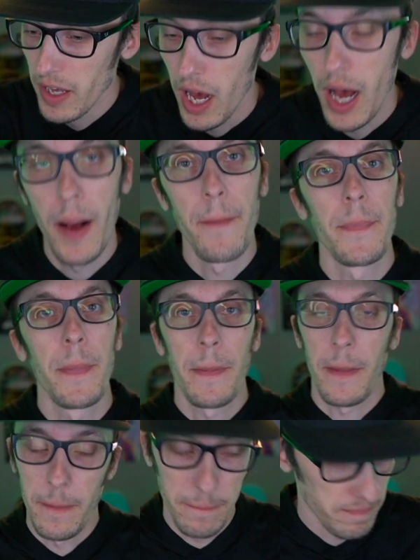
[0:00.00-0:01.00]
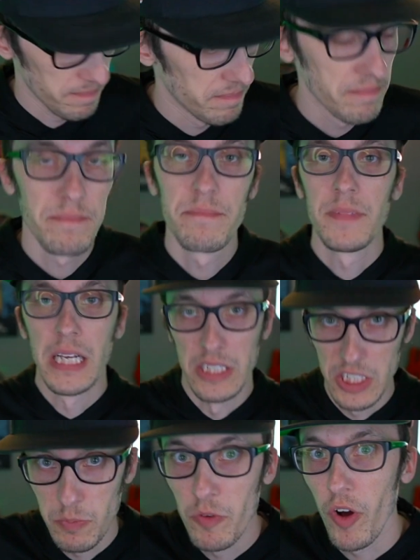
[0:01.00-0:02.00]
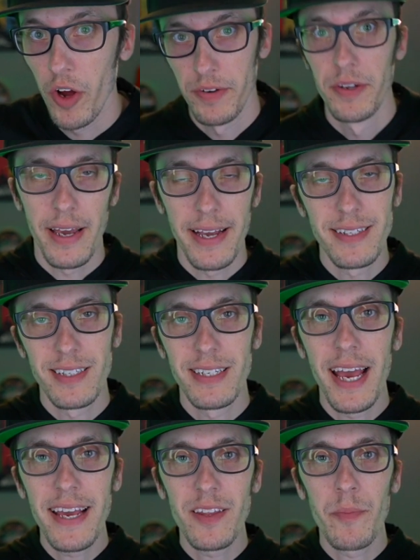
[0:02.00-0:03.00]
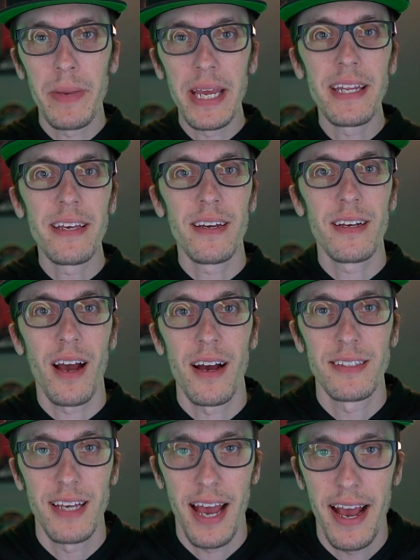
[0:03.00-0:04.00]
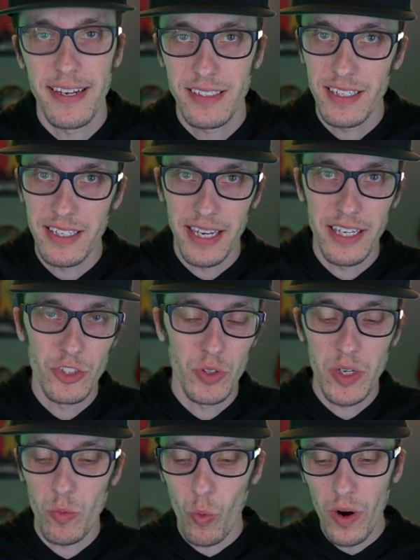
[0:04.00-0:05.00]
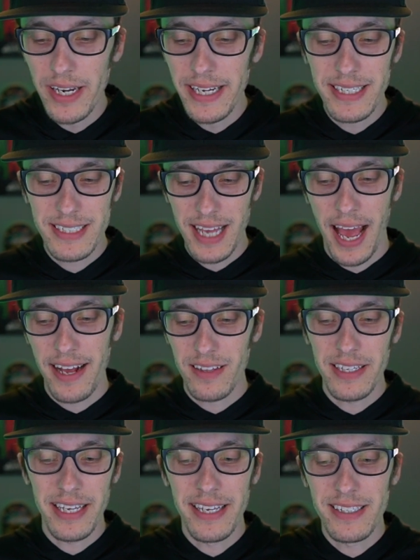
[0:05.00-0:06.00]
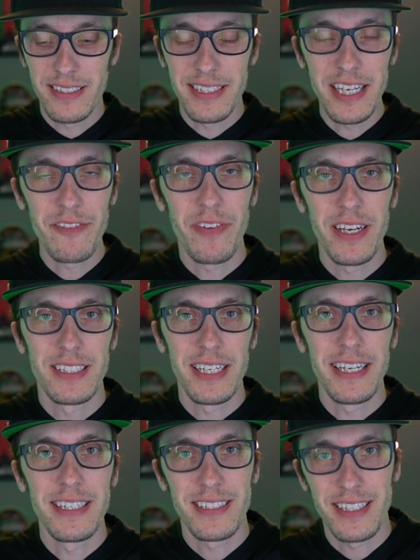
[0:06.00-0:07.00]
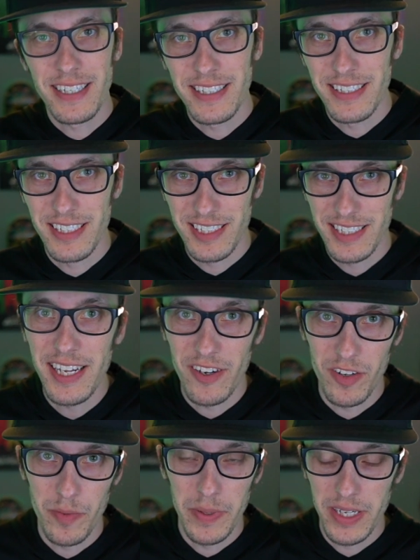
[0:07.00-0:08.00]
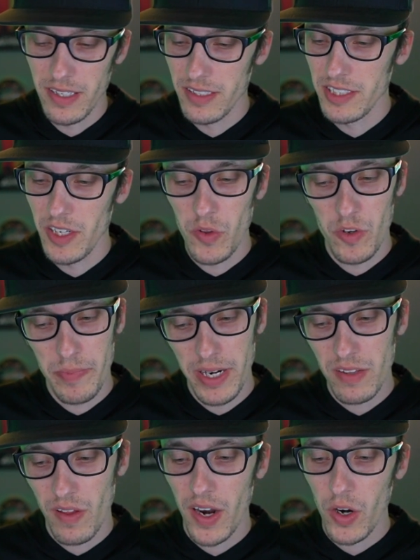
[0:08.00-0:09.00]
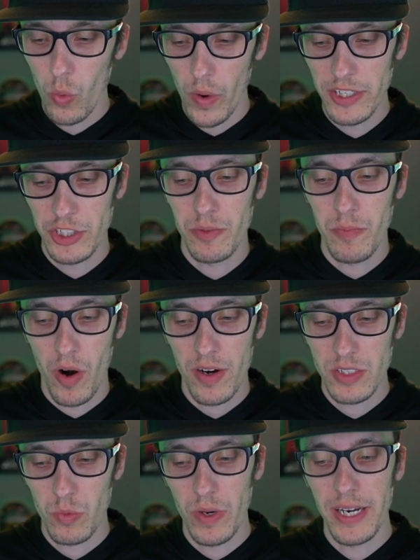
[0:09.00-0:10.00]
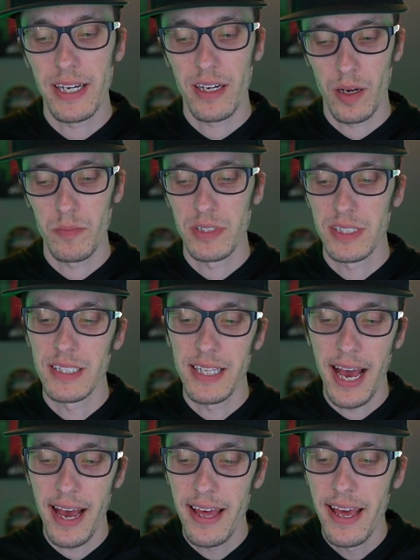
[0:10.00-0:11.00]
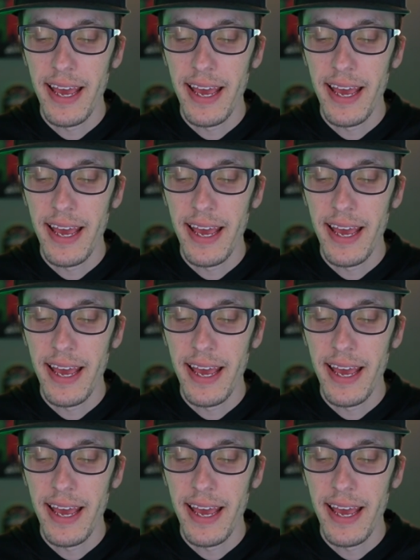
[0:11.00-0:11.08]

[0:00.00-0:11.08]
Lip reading: Let's move on. And today the media got to ask Guidry what exactly his defense is considered, because, there have been a lot of question marks when it comes to that.